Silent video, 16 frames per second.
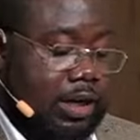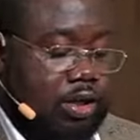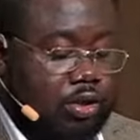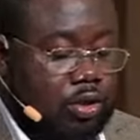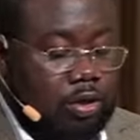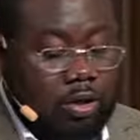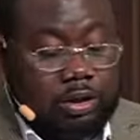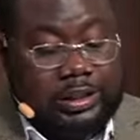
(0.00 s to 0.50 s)
you
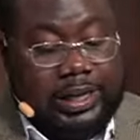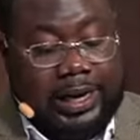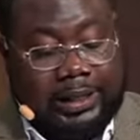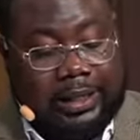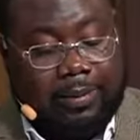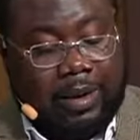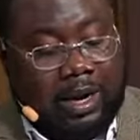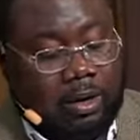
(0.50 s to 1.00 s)
do not take
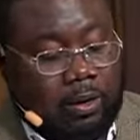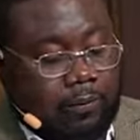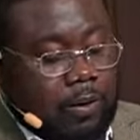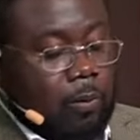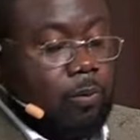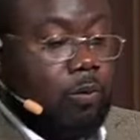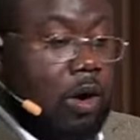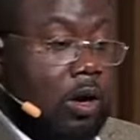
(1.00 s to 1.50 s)
them out of the
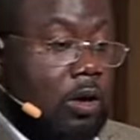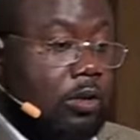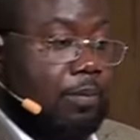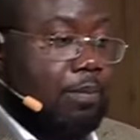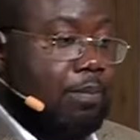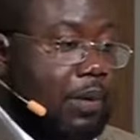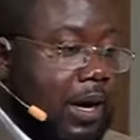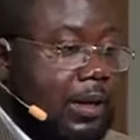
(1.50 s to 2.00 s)

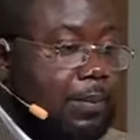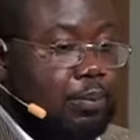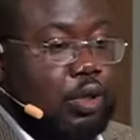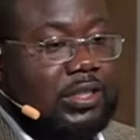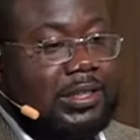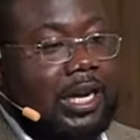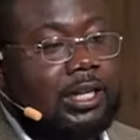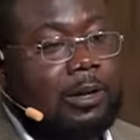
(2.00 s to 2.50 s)
world, but
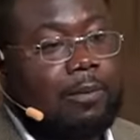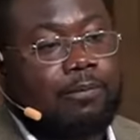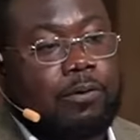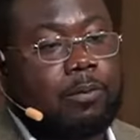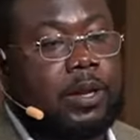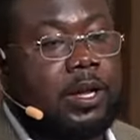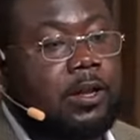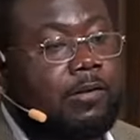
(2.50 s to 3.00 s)
protect them
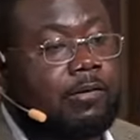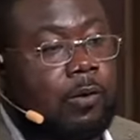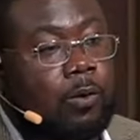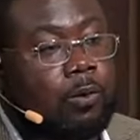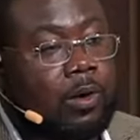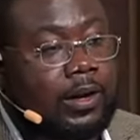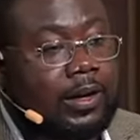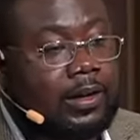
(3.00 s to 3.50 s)
from the evil
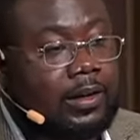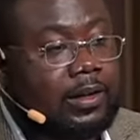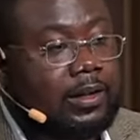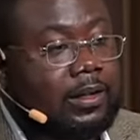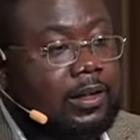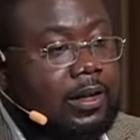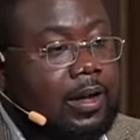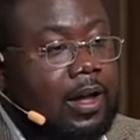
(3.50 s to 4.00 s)
one."
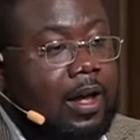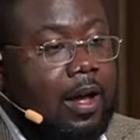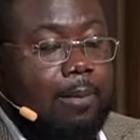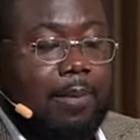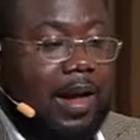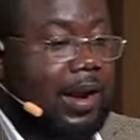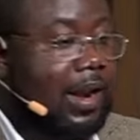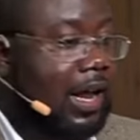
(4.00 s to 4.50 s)

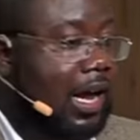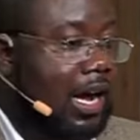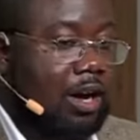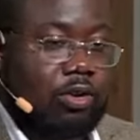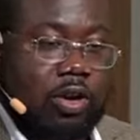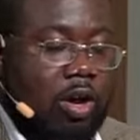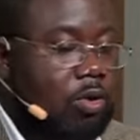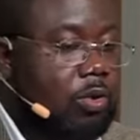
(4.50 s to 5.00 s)
But now,
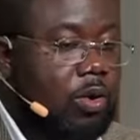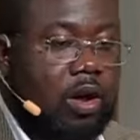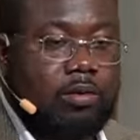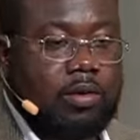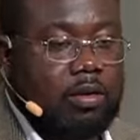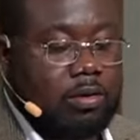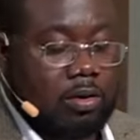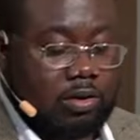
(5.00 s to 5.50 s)
no,
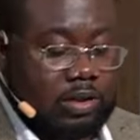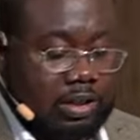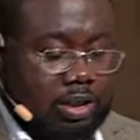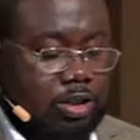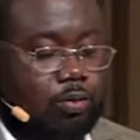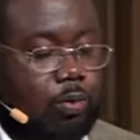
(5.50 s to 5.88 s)
this is